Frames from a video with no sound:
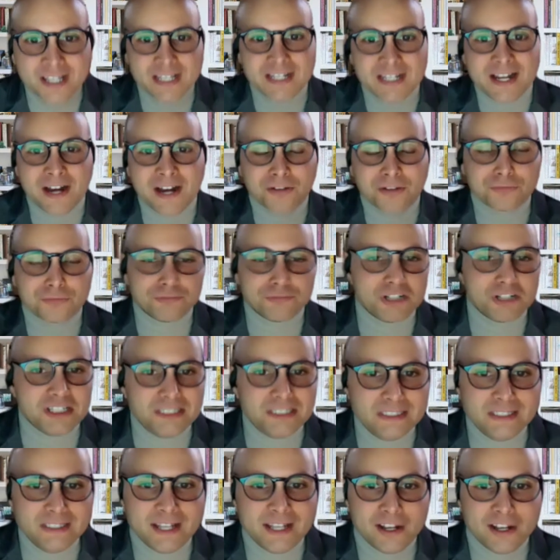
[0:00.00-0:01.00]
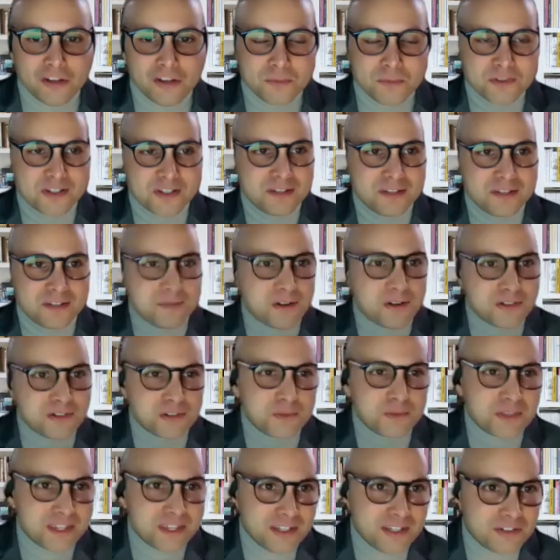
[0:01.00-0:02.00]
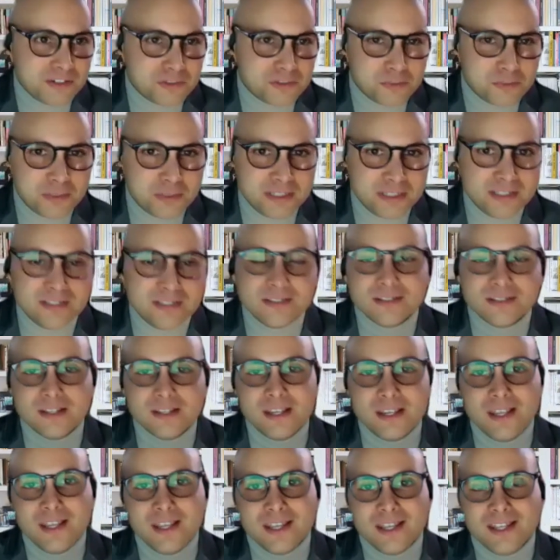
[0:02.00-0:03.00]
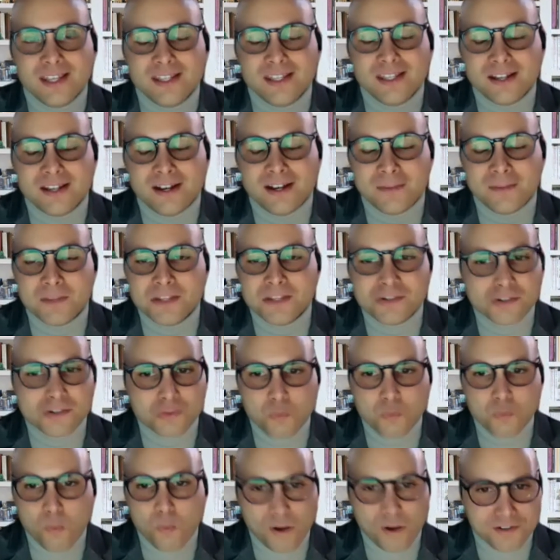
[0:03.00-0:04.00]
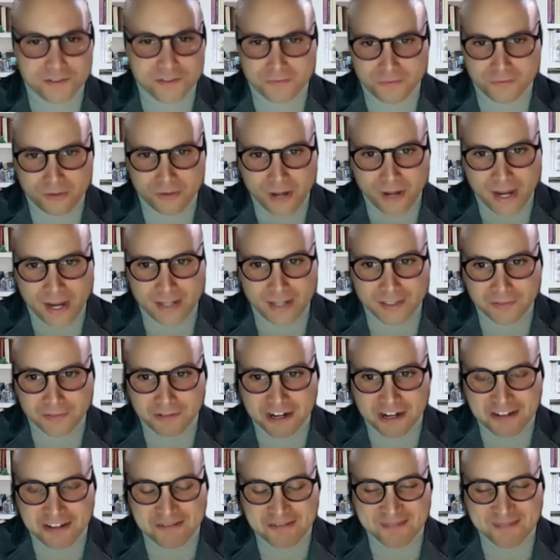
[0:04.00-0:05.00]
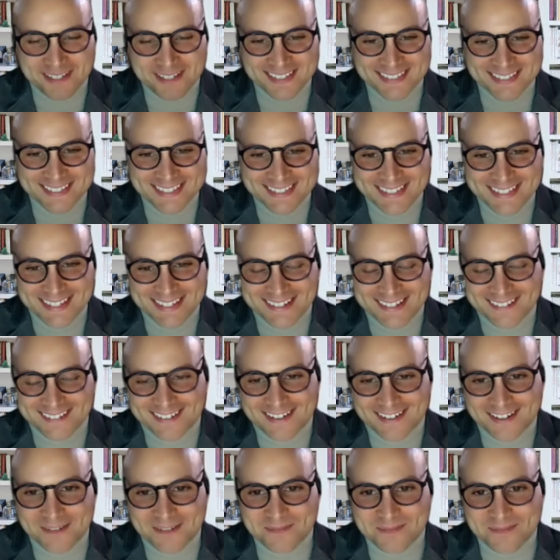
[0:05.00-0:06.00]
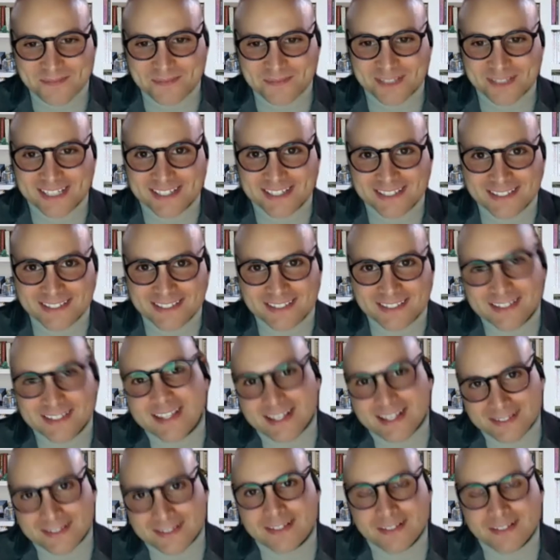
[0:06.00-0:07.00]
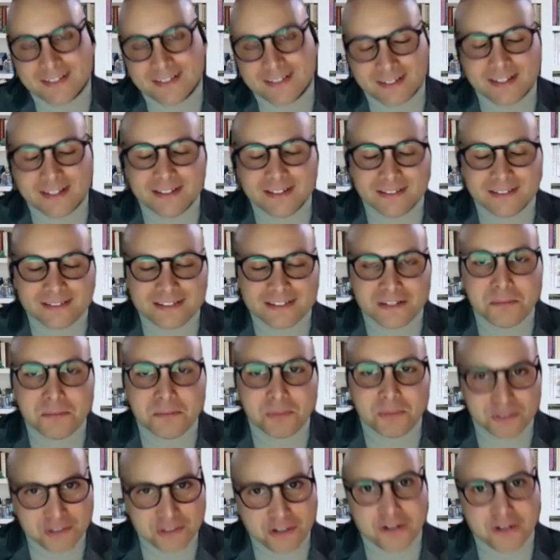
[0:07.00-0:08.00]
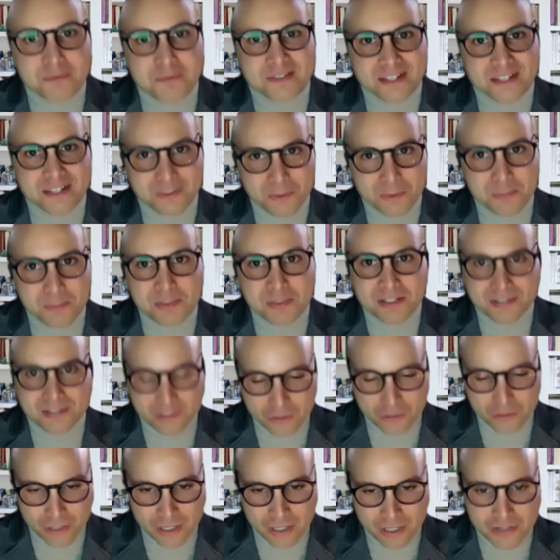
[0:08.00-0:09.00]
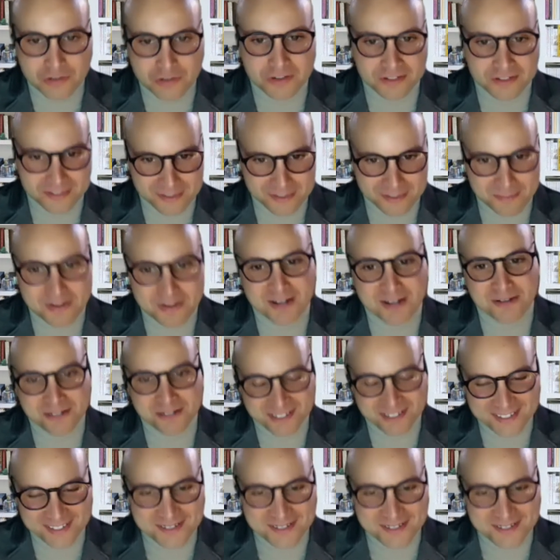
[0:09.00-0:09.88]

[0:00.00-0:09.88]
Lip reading: and how running helps them also with inner peace. And it's just wonderful. Highly recommended there. But that's in simple terms, that's what peace education is about.